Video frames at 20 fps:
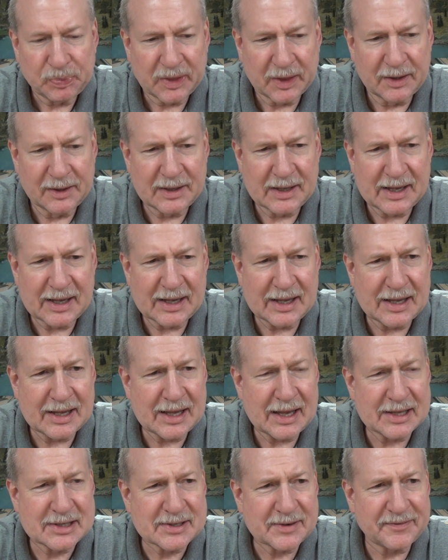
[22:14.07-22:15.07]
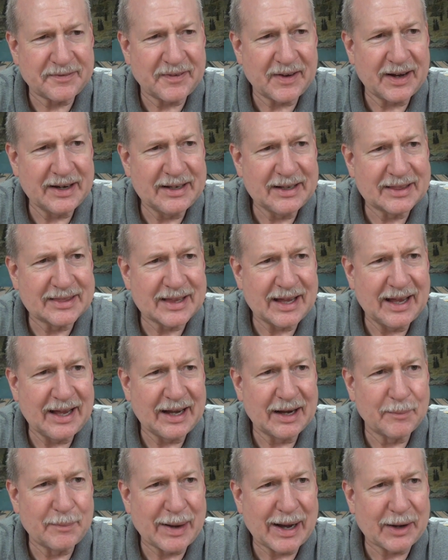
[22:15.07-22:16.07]
it's a funny
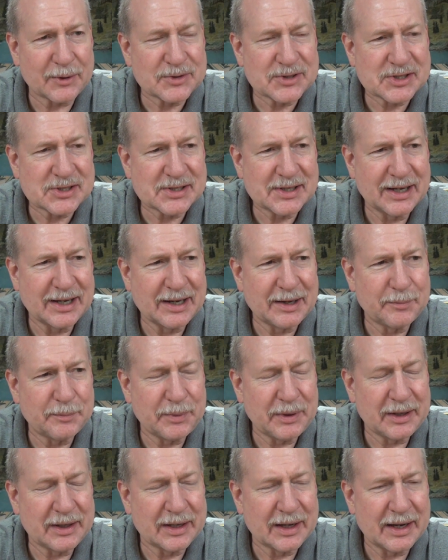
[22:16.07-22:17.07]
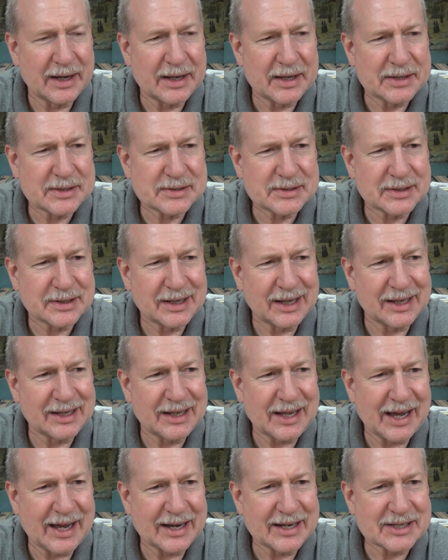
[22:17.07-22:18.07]
thing about sin because a
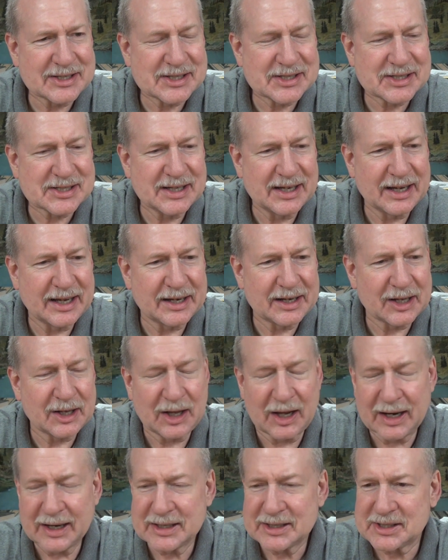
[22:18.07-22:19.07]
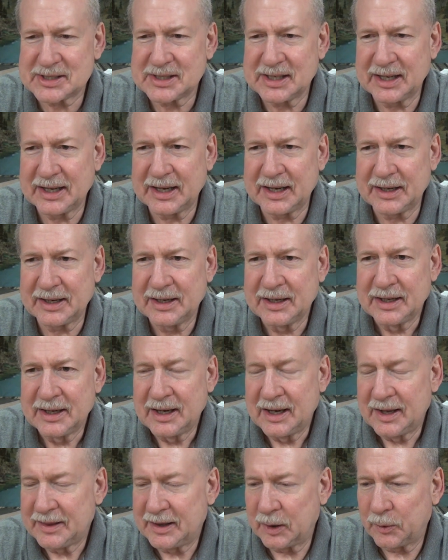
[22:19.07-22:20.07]
lot of sin, a lot of sin
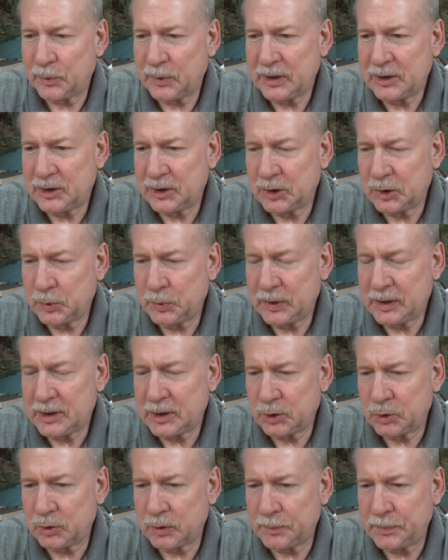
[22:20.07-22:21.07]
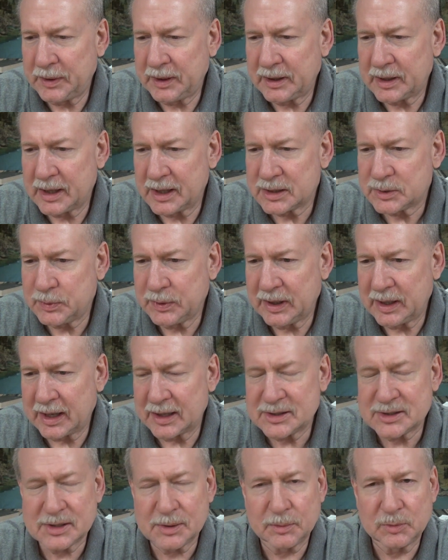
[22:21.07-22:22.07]
that we do, we do it because we
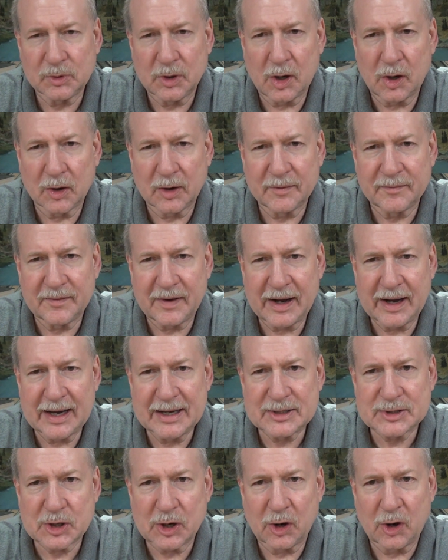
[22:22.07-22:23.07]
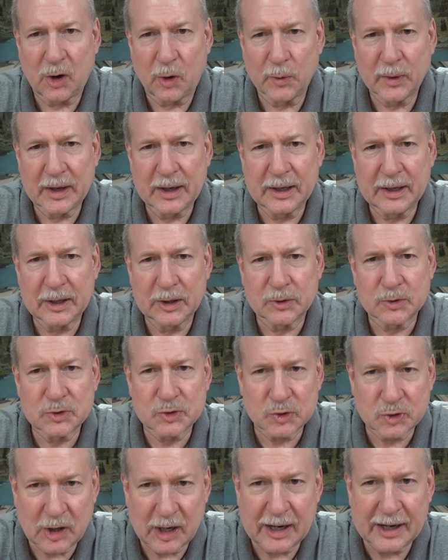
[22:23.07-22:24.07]
got some wrong advice. Oh, here,
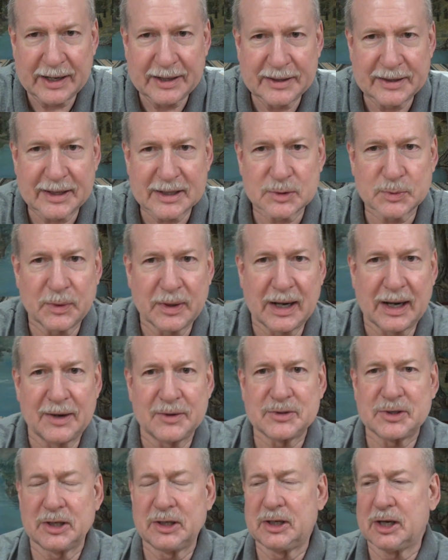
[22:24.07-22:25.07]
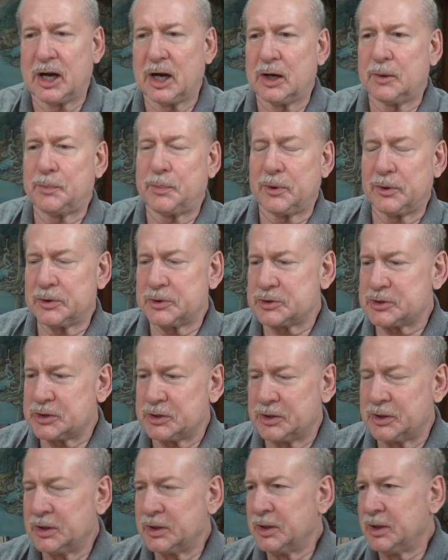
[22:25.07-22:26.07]
try this. When I was a young
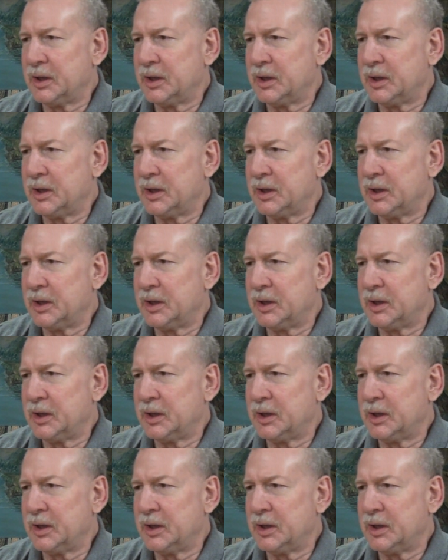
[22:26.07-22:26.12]
person,